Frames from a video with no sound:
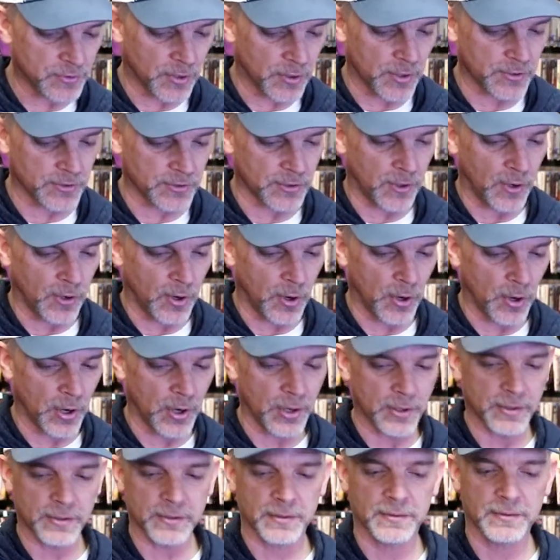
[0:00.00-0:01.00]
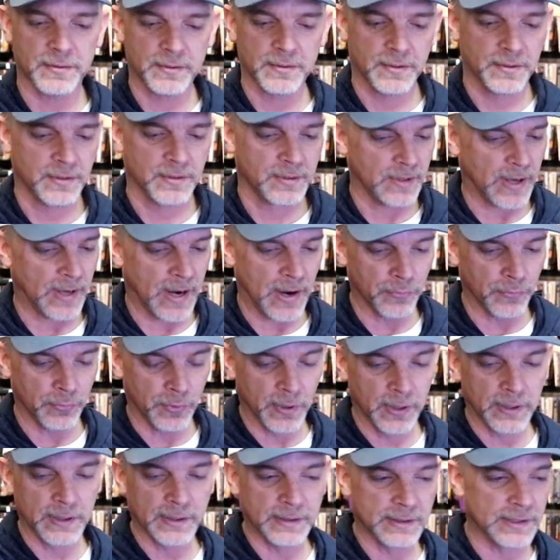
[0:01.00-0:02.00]
stars and a heart. I
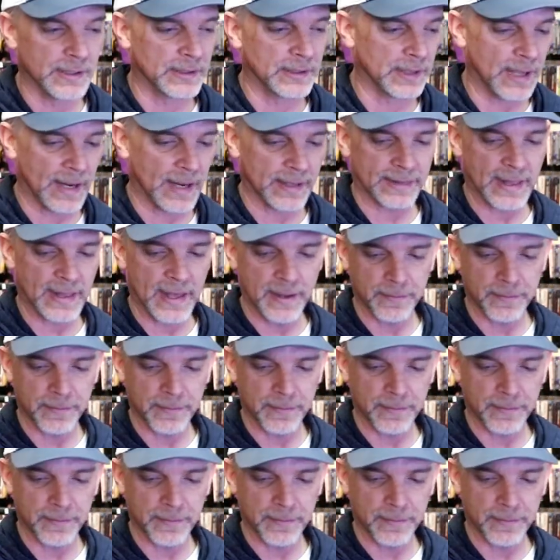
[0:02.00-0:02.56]
really did like